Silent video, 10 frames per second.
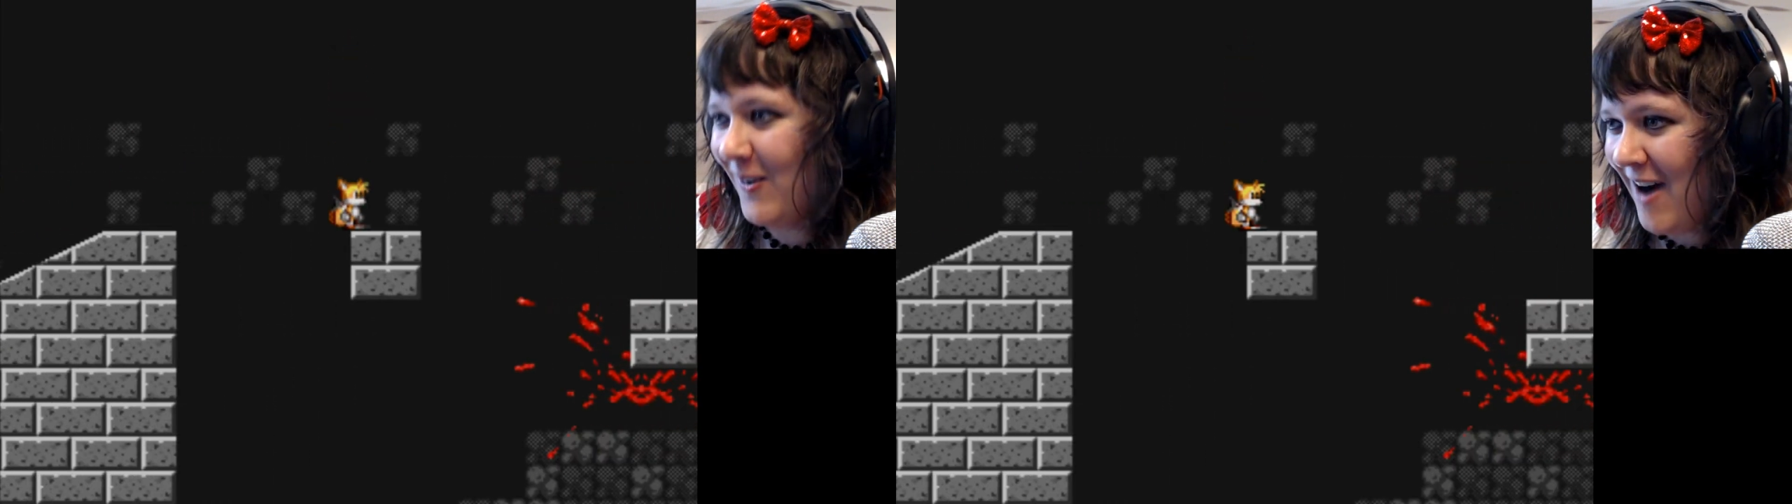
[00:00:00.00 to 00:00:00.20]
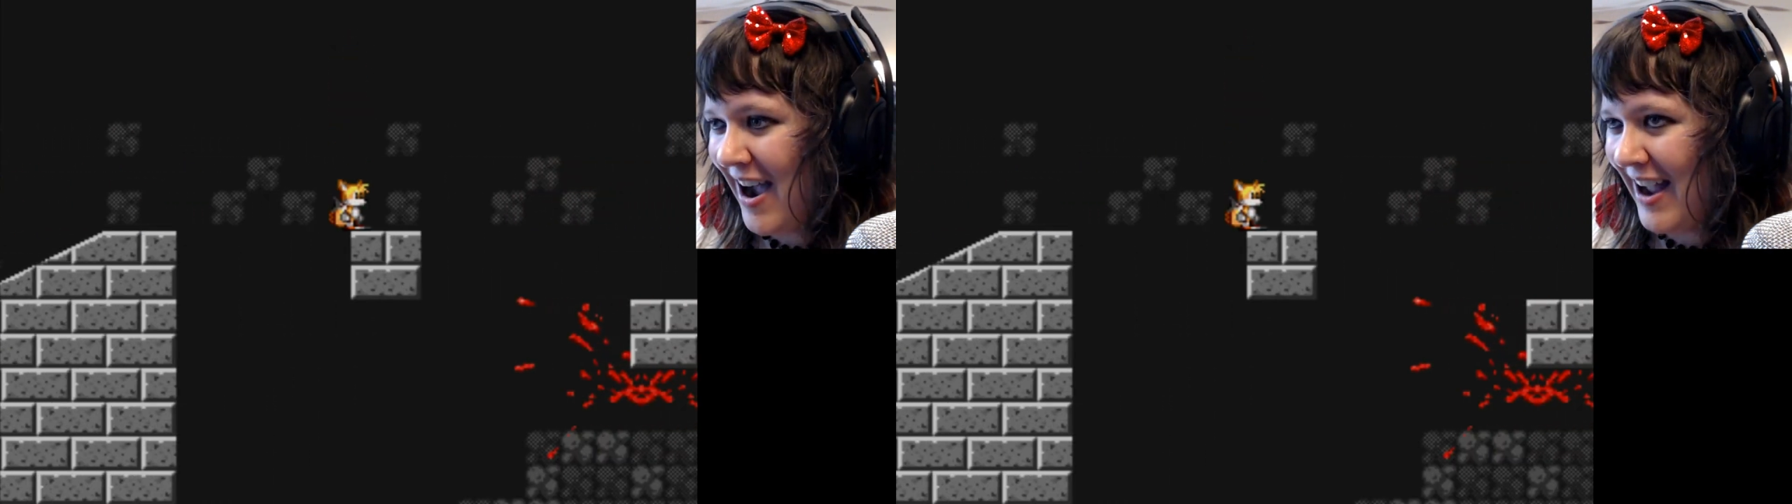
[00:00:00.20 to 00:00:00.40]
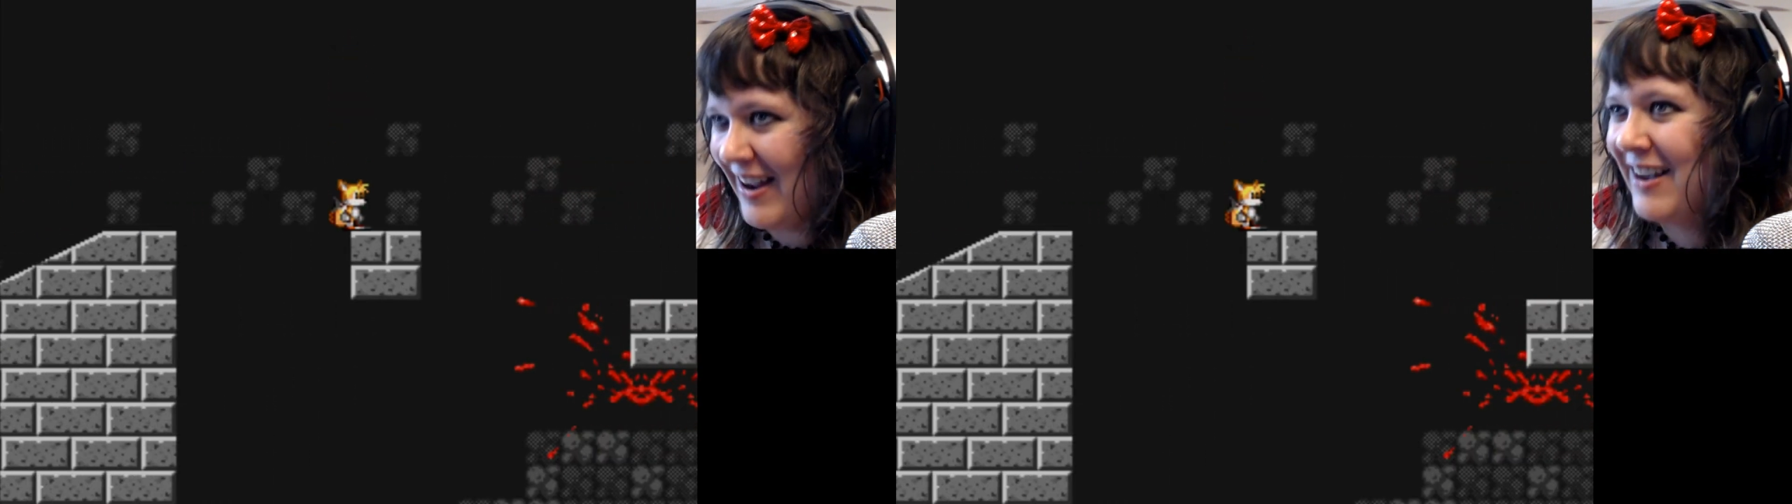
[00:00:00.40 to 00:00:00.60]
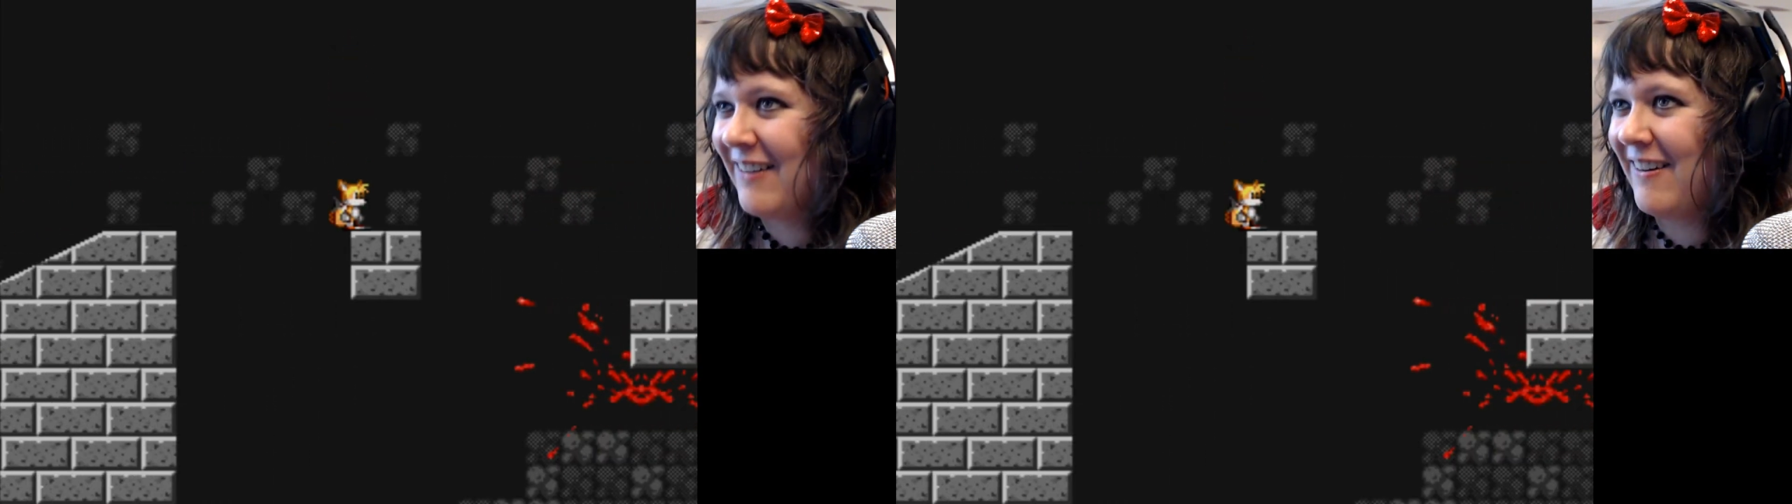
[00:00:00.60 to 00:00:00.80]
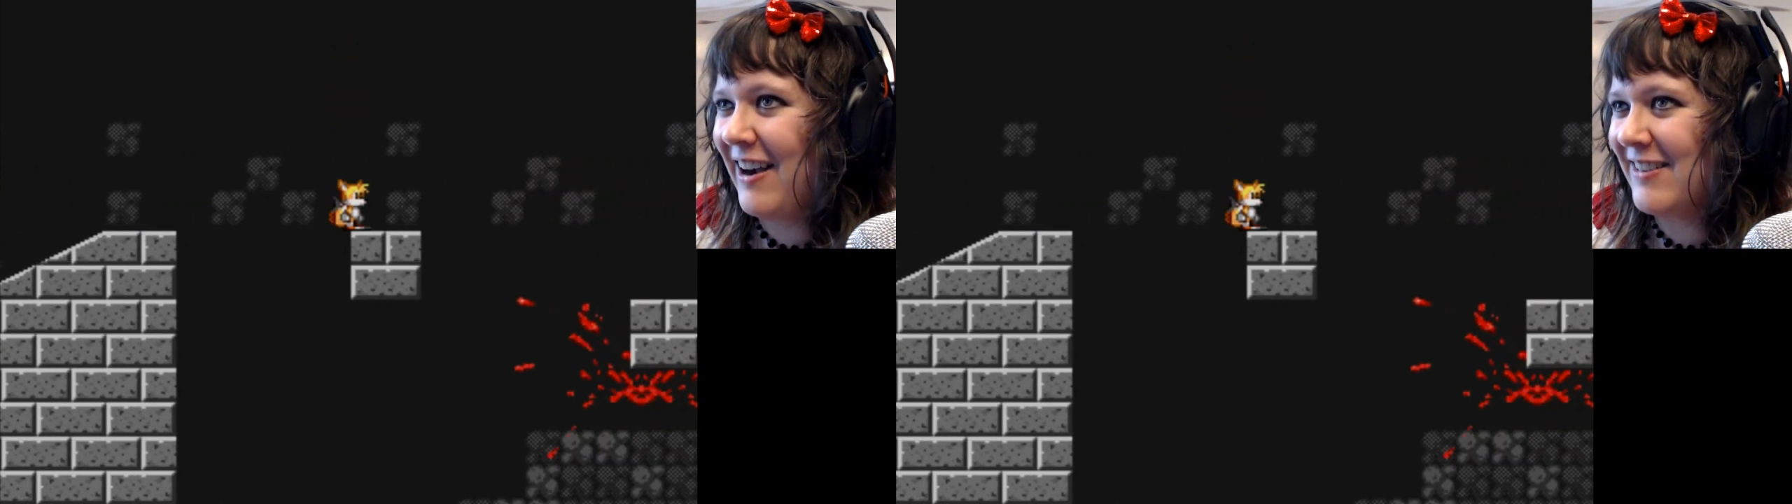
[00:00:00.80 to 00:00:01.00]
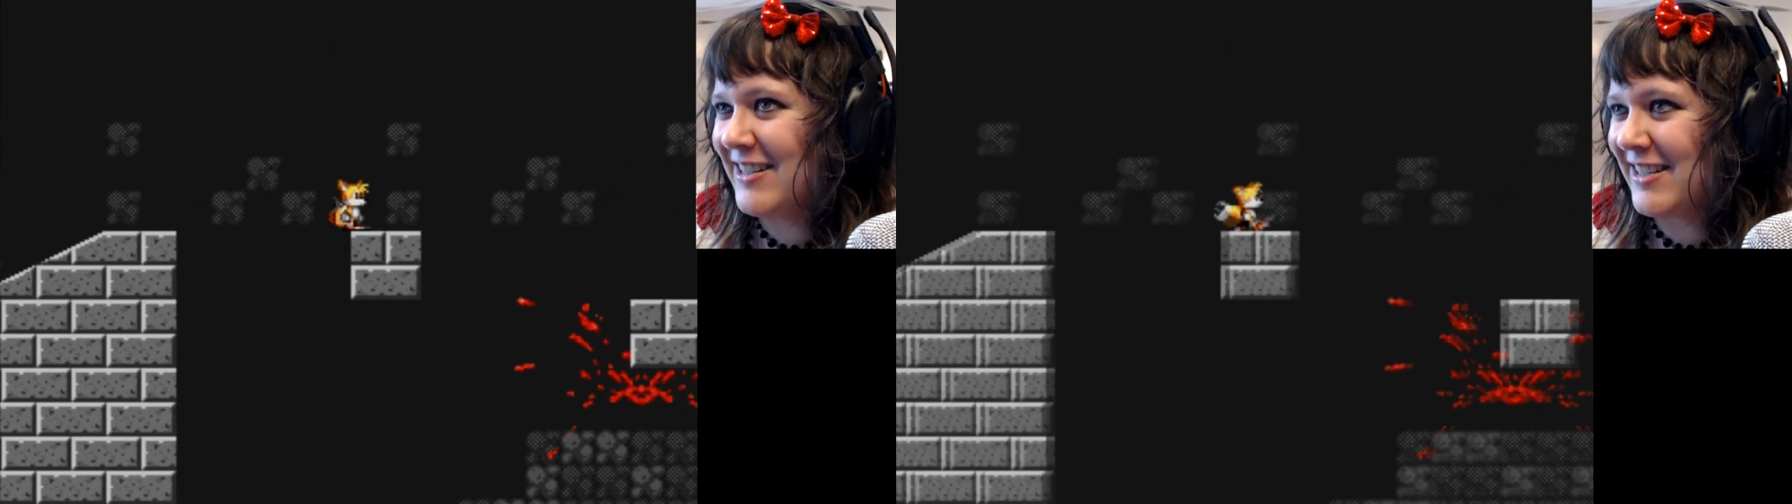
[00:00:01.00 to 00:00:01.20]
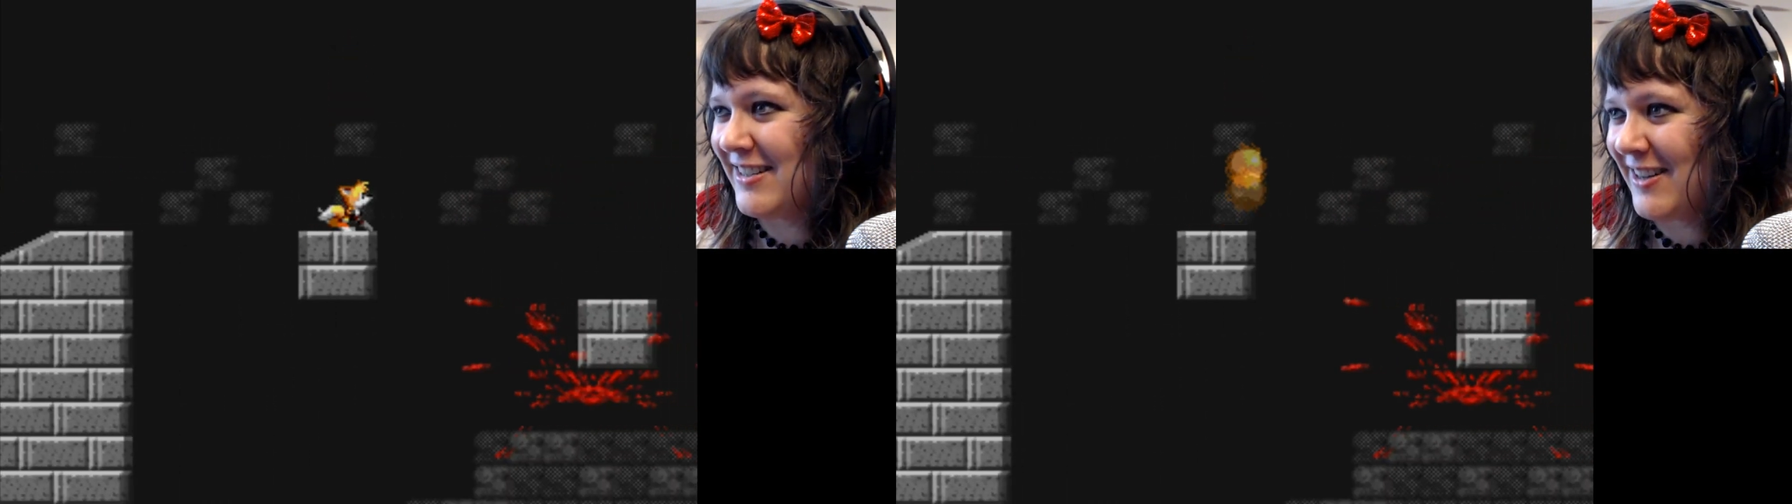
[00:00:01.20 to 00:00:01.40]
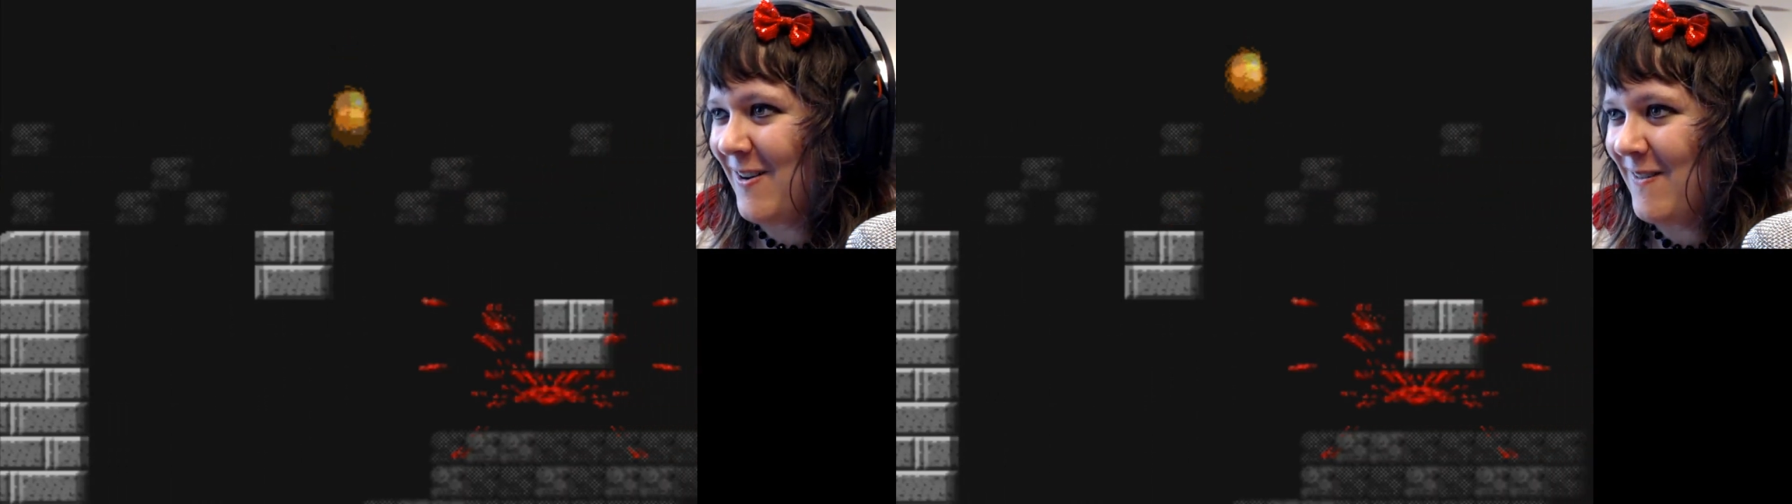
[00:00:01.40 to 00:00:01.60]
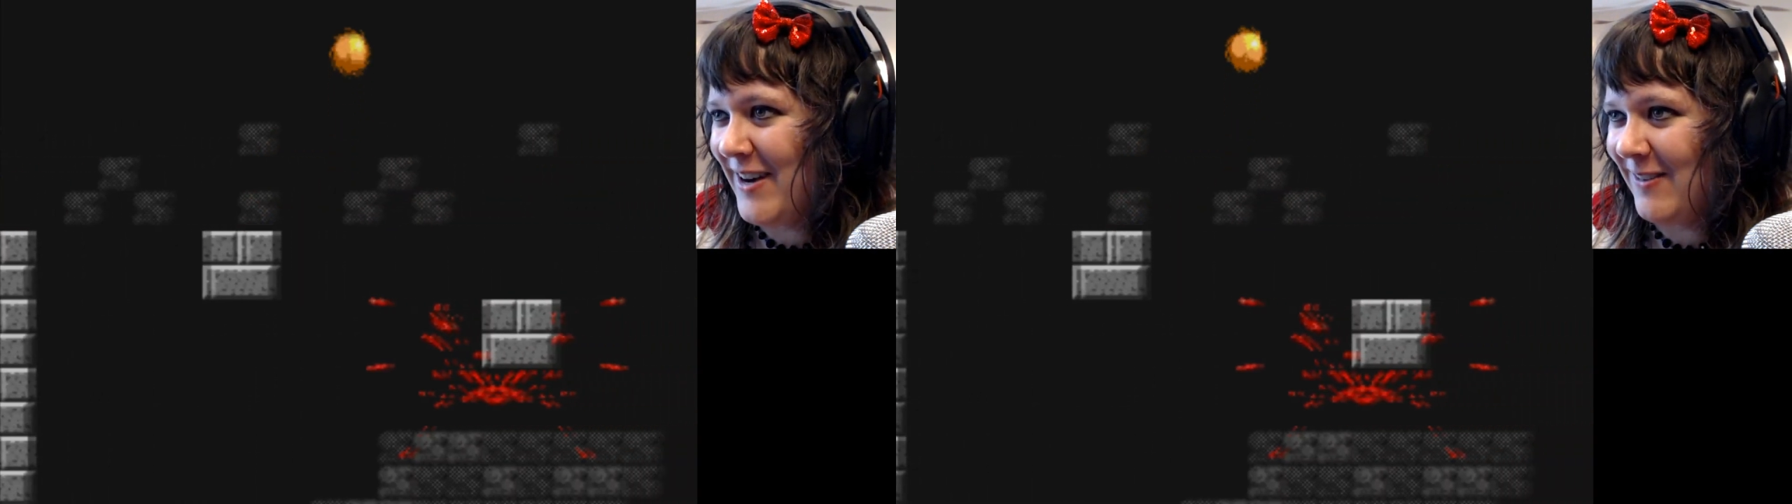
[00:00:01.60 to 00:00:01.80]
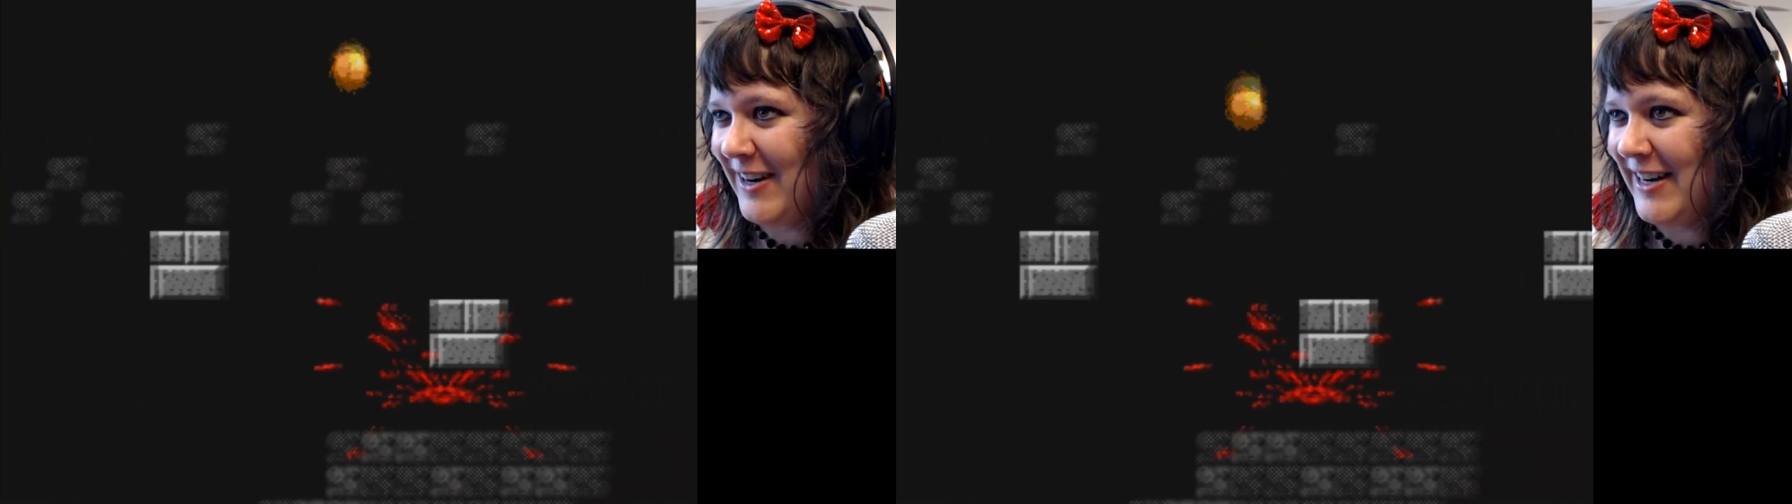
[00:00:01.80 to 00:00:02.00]
Why? Why would you show
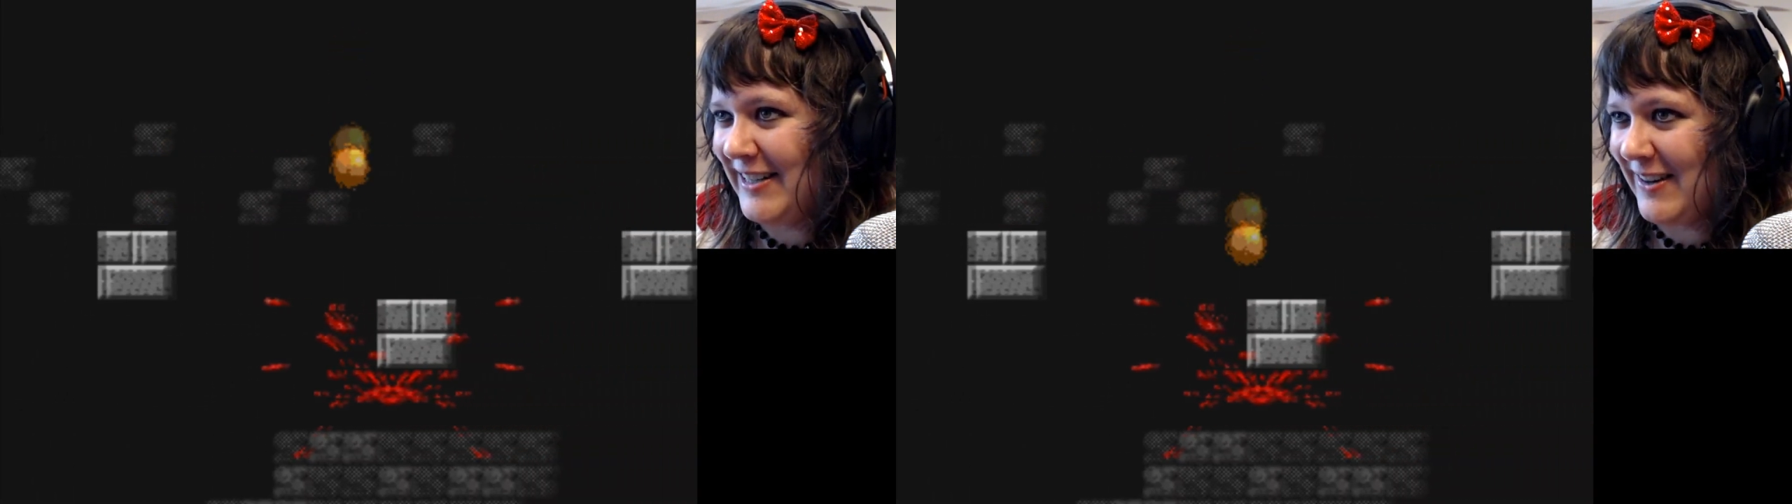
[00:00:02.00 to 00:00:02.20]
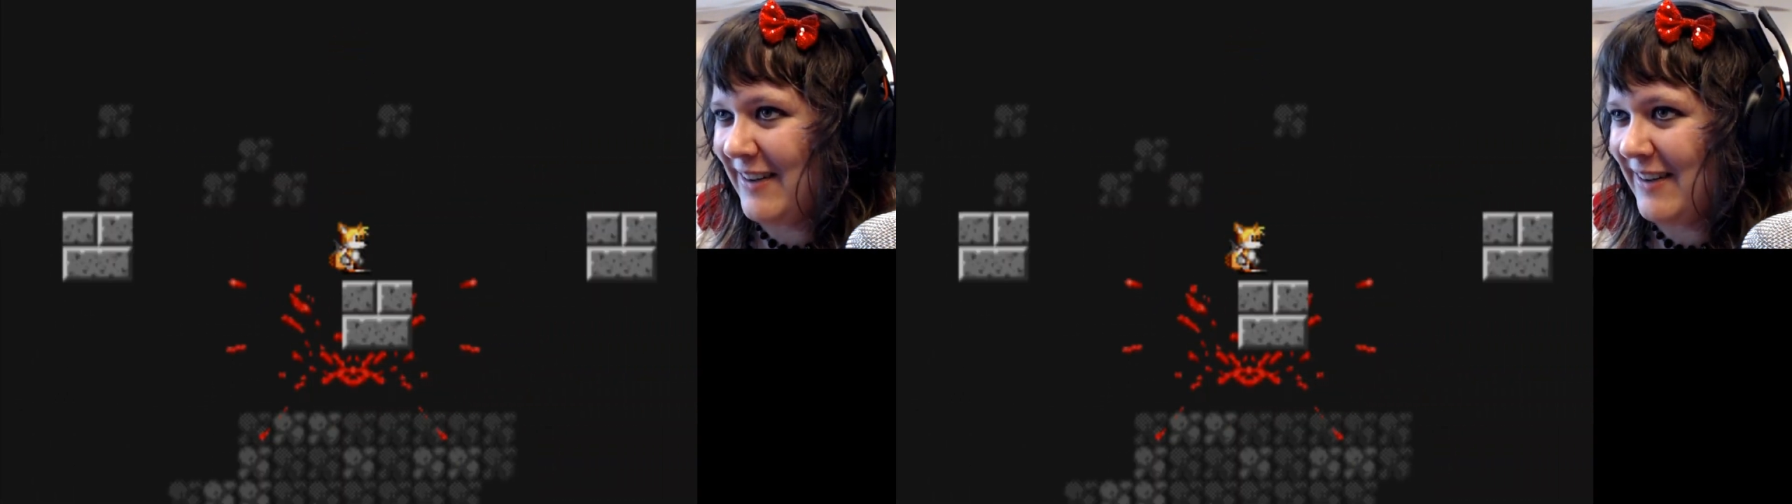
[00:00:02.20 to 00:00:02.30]
me rings?